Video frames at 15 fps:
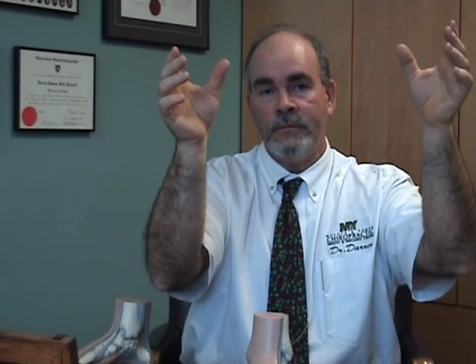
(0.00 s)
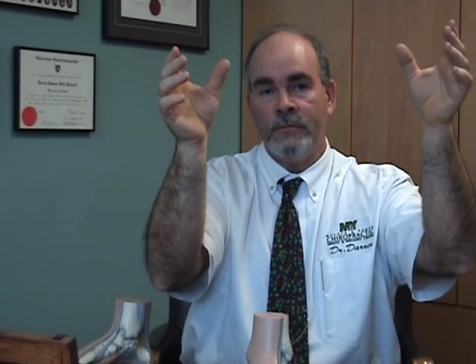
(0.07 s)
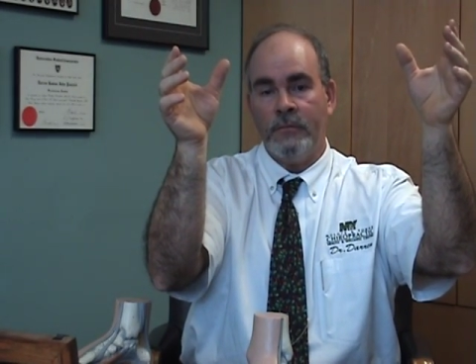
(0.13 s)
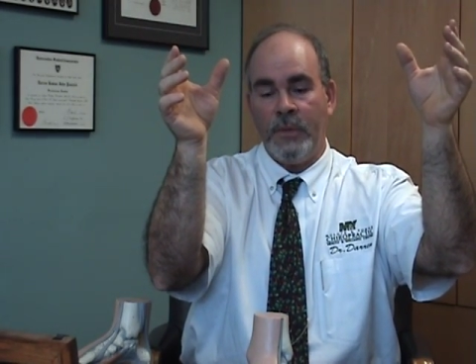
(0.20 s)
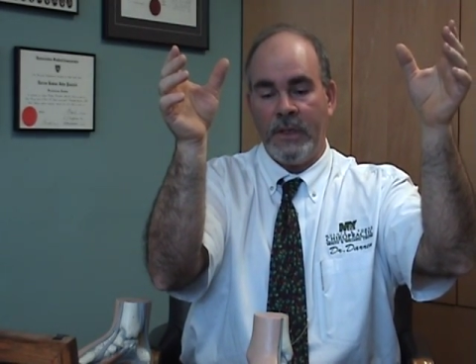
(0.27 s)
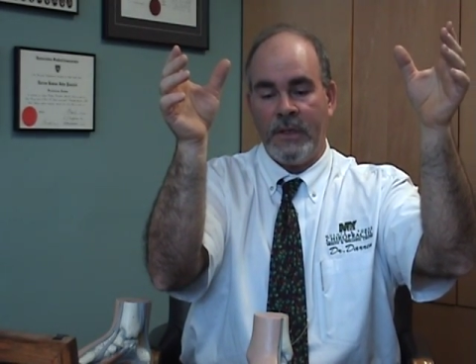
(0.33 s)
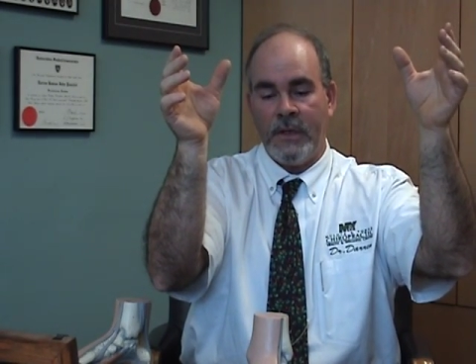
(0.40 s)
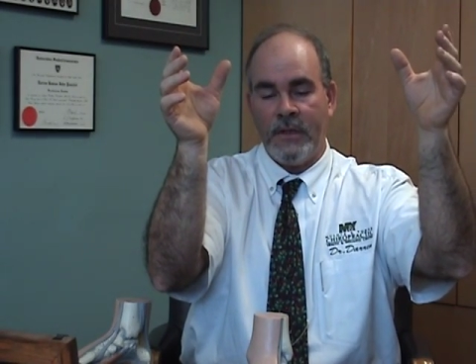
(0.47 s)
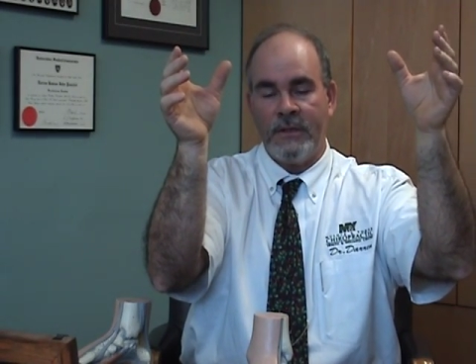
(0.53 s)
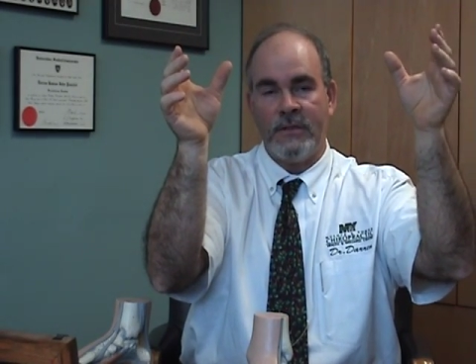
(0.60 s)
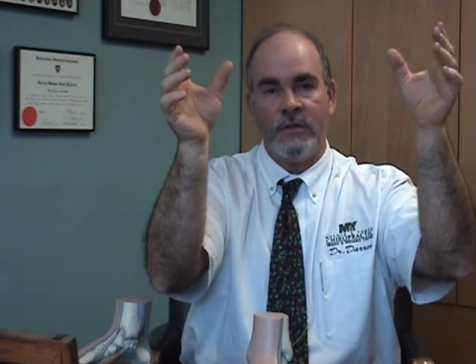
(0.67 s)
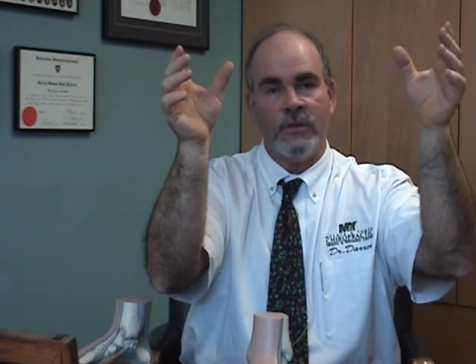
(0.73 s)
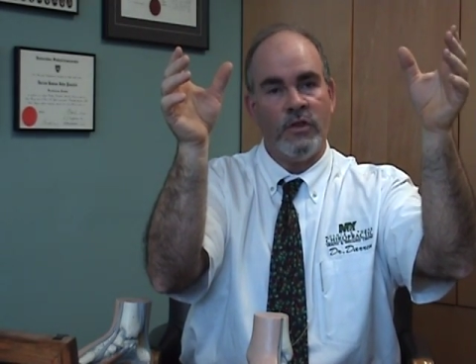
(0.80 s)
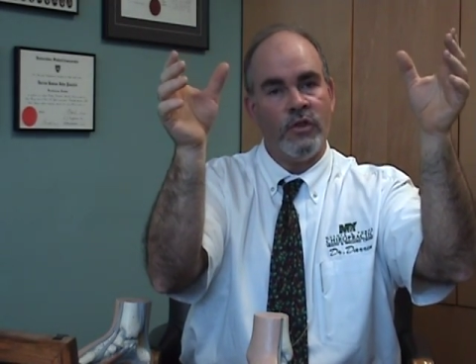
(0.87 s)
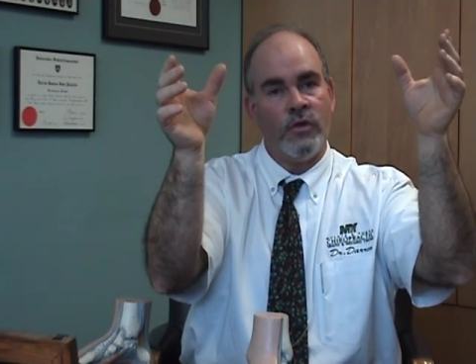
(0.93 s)
because
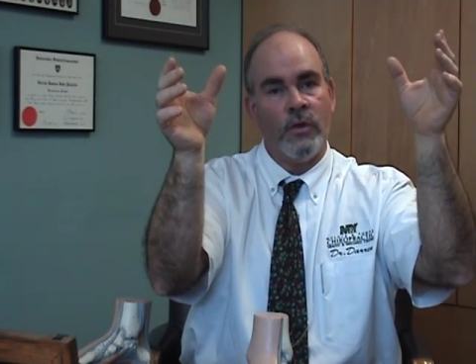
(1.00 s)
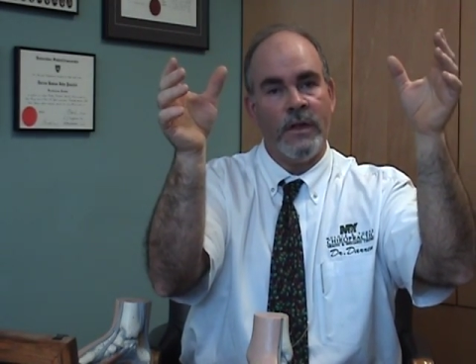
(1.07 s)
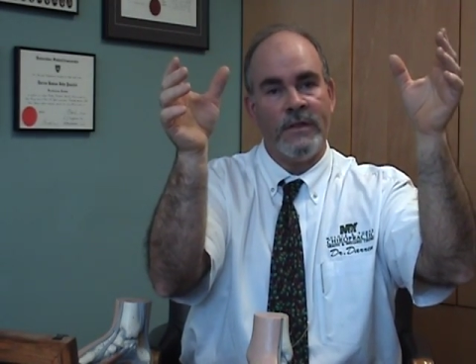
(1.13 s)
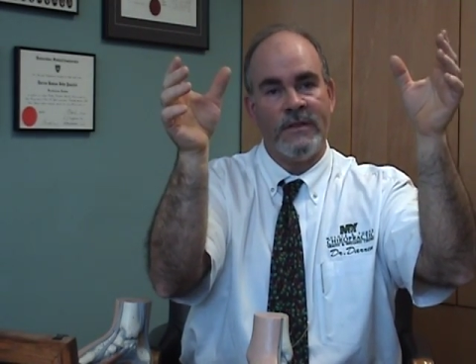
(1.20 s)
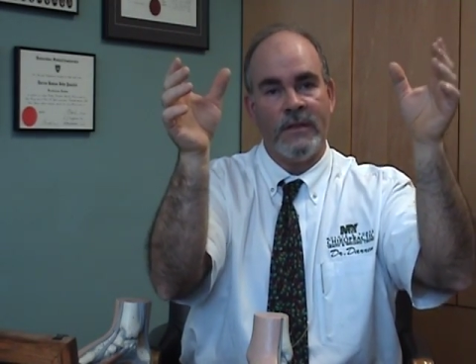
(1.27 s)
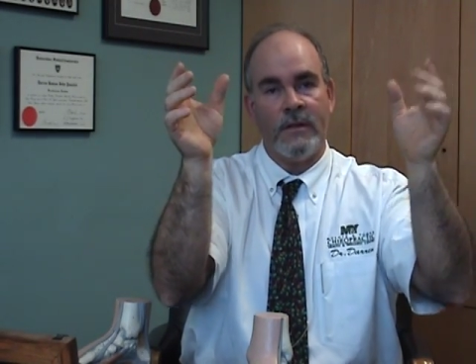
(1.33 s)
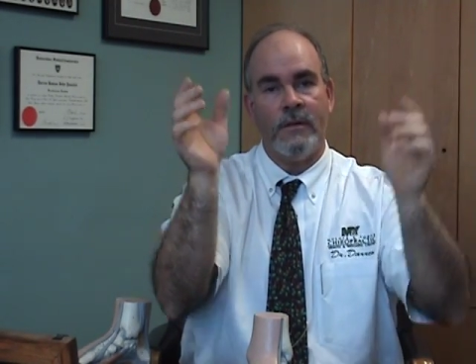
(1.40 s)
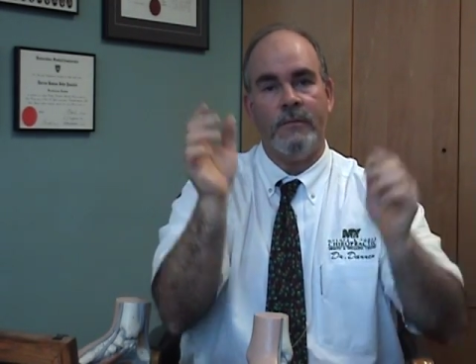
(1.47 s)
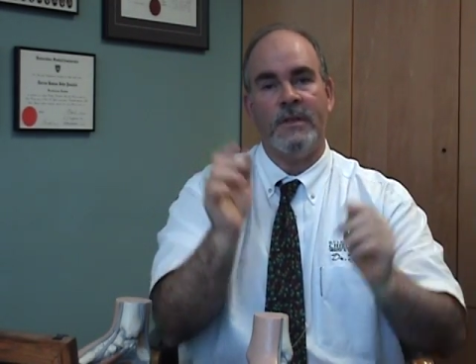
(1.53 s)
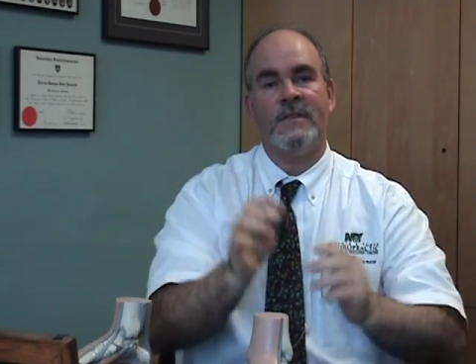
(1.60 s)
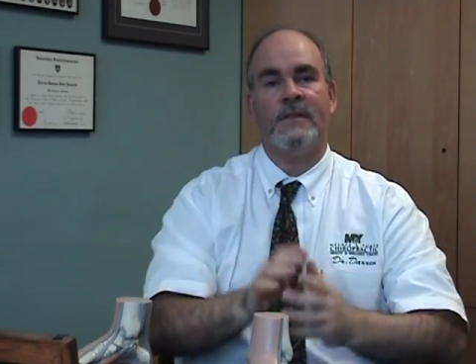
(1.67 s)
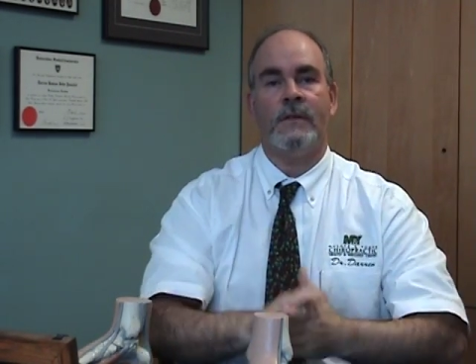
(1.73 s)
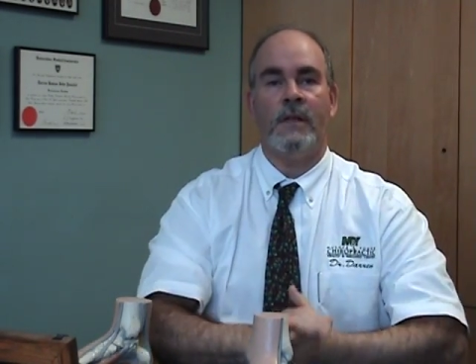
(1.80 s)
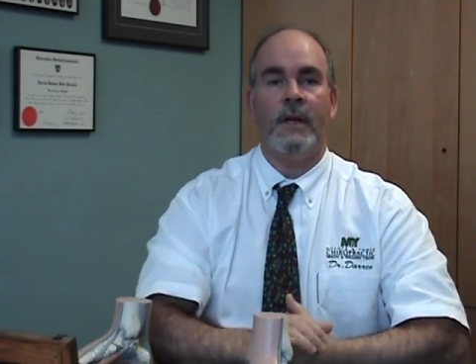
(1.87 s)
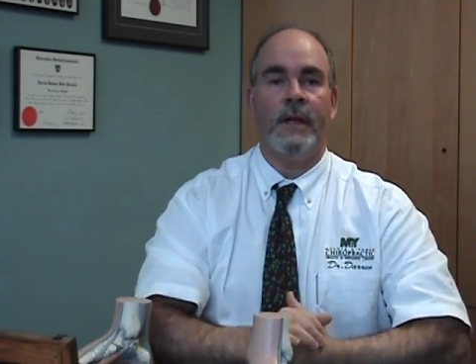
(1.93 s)
of the joints that are
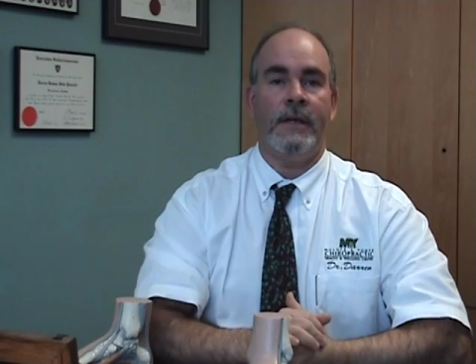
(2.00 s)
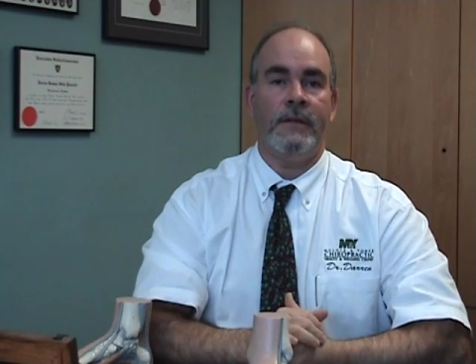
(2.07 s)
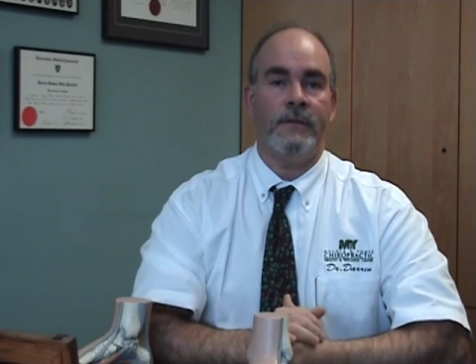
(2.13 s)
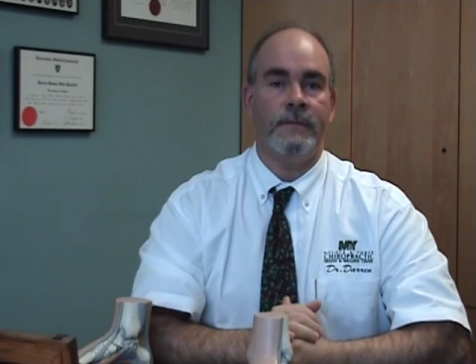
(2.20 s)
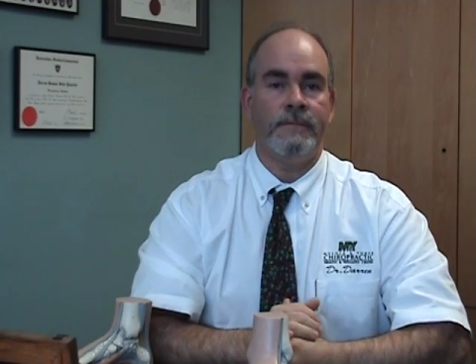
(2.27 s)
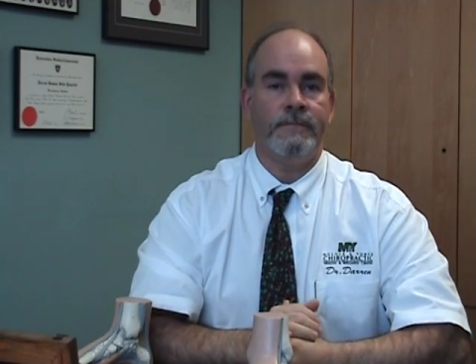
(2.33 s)
misaligned.